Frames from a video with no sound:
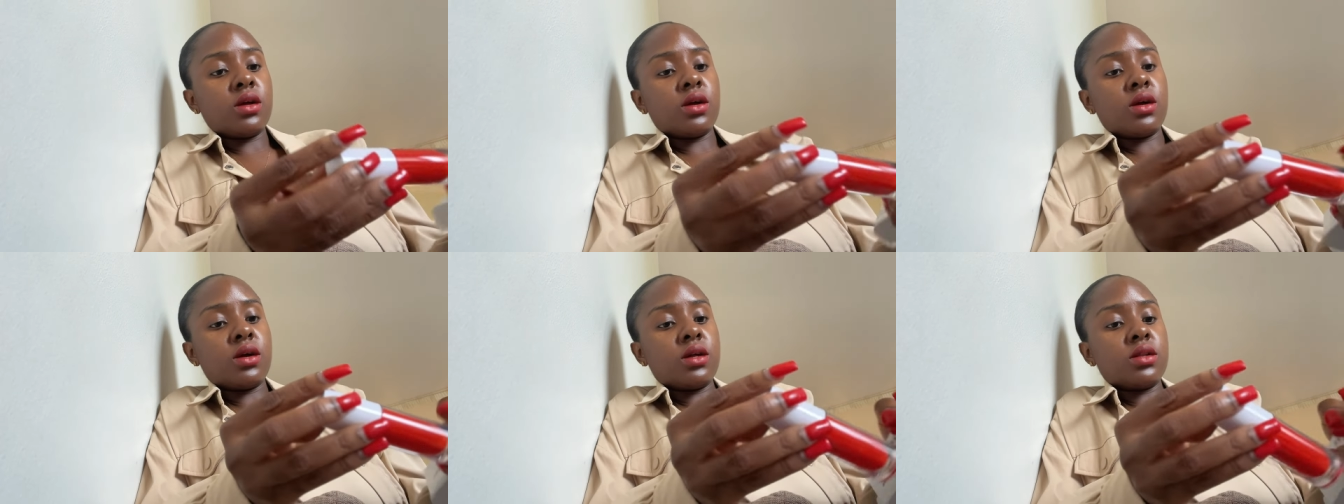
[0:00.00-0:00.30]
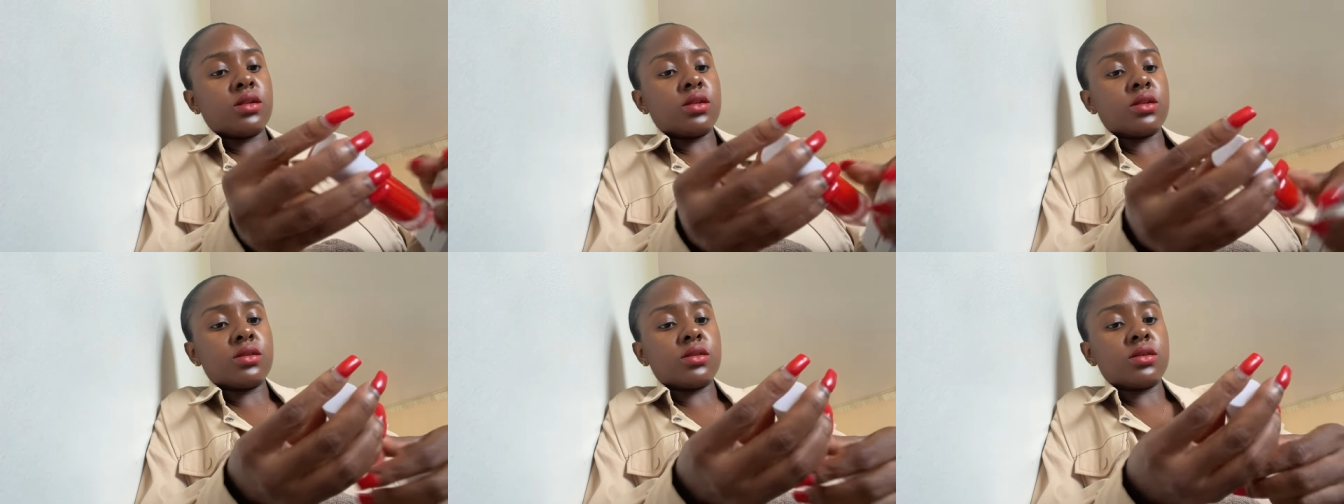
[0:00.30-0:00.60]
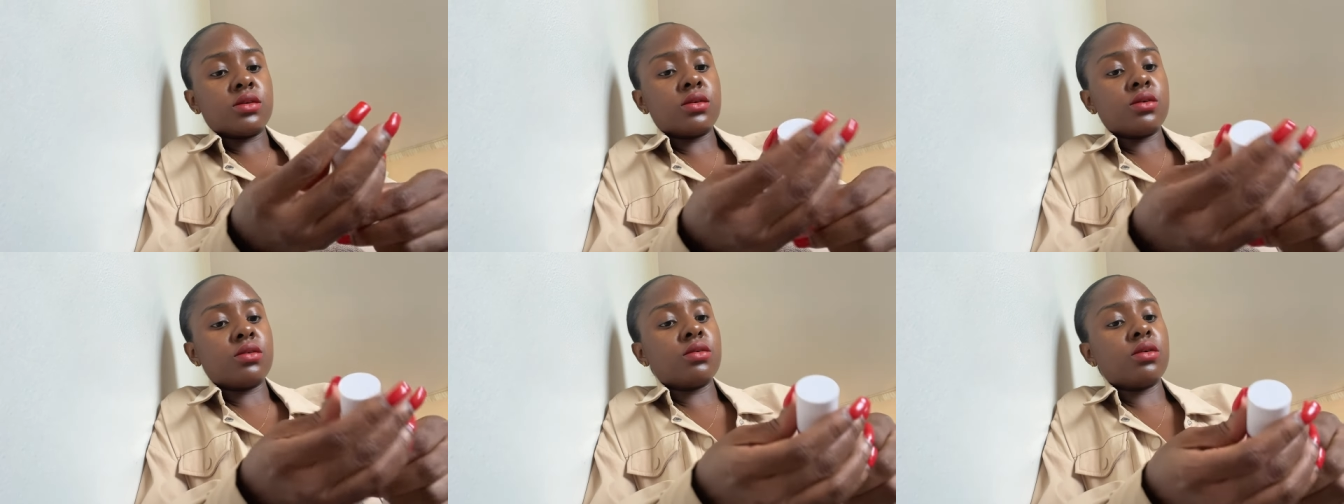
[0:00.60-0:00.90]

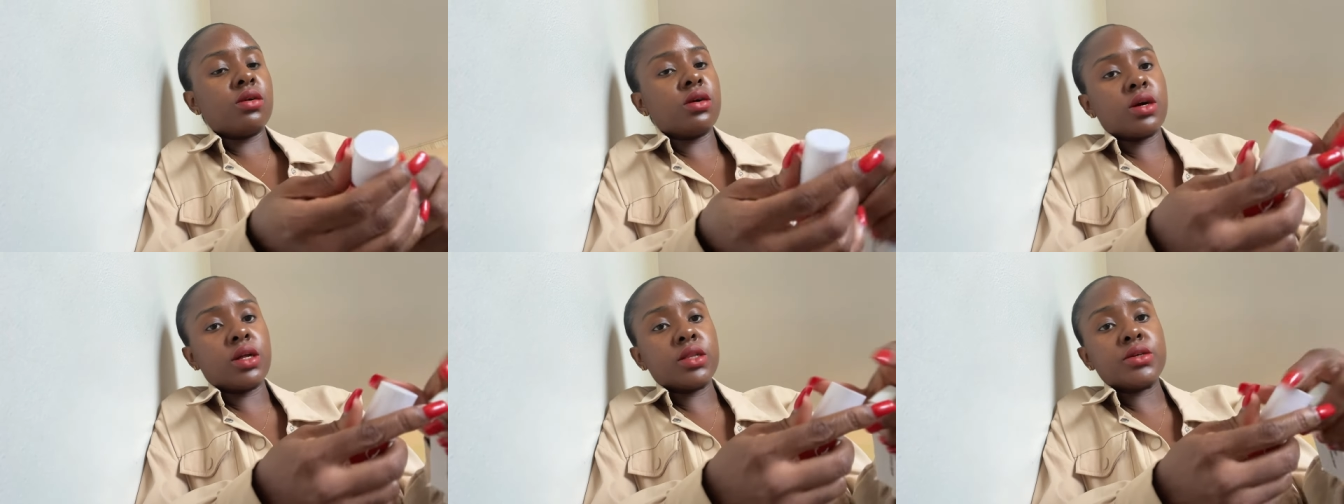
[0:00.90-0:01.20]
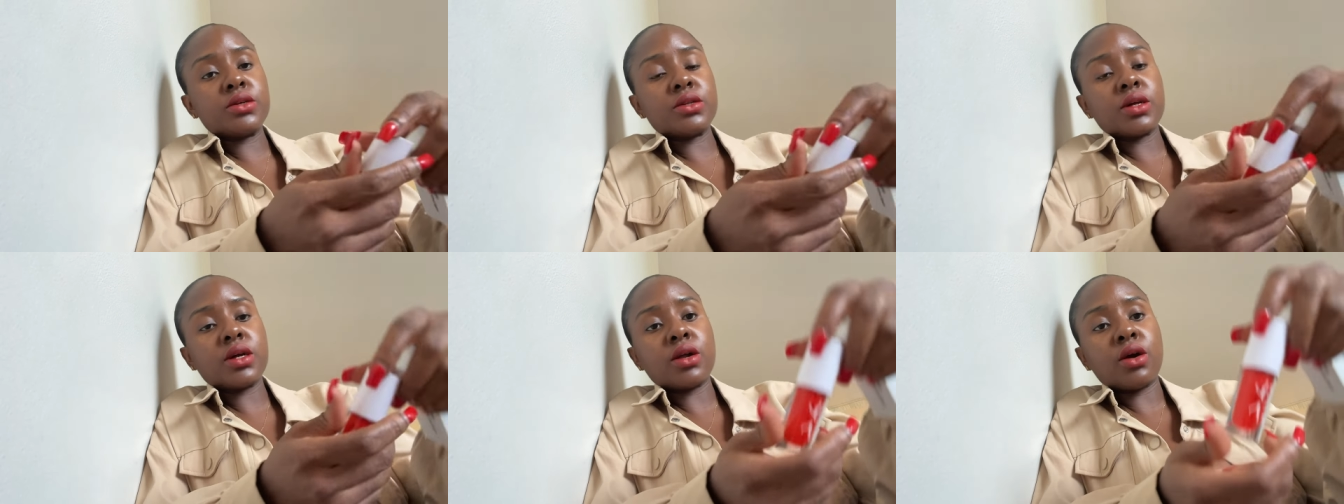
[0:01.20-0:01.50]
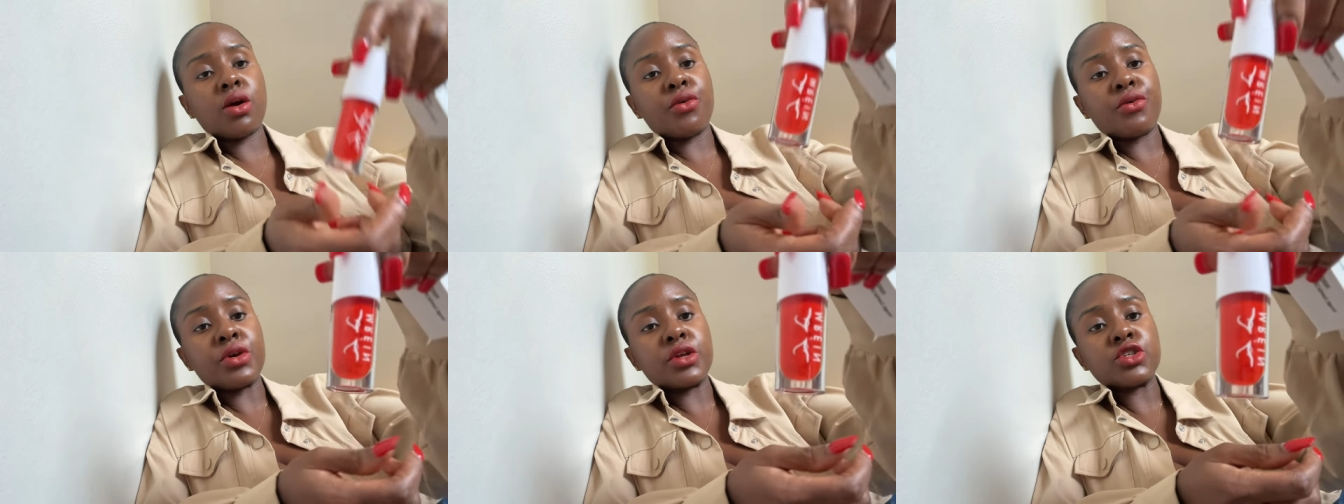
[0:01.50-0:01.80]
And another
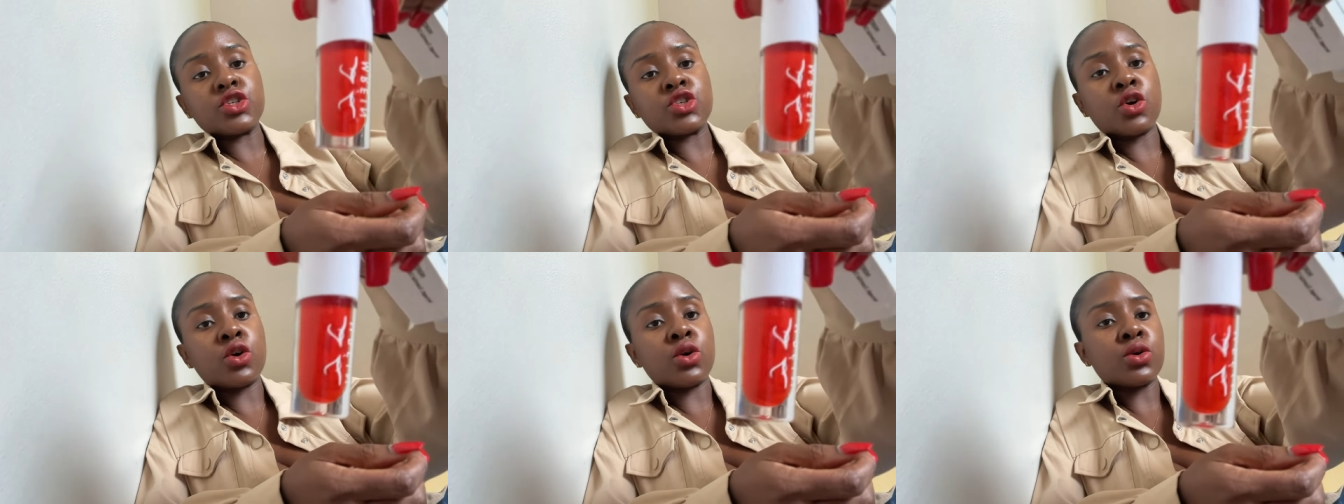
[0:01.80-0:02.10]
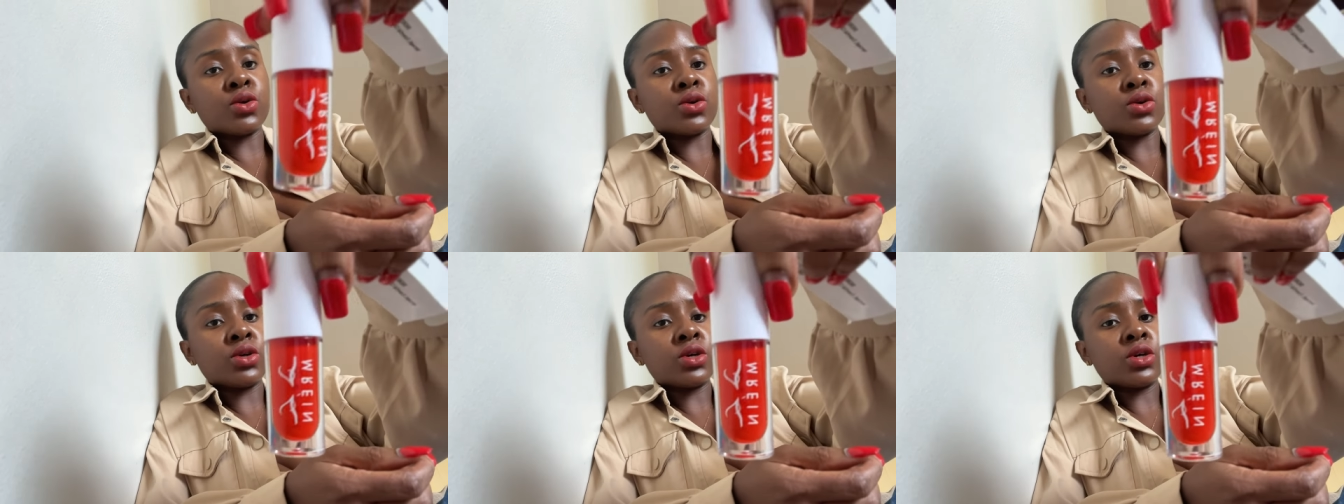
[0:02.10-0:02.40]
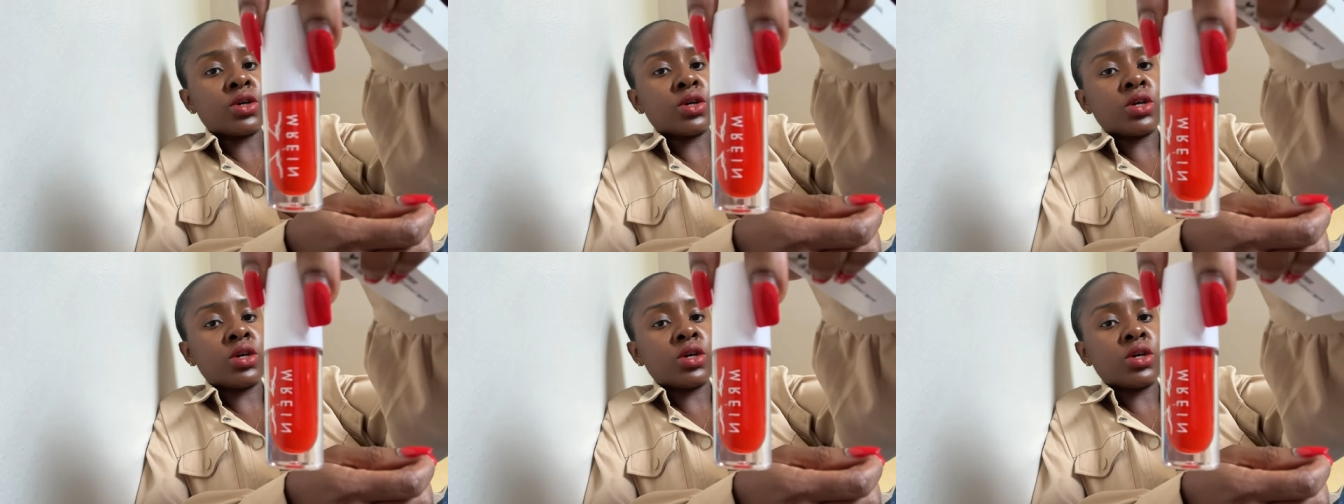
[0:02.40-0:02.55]
orange color.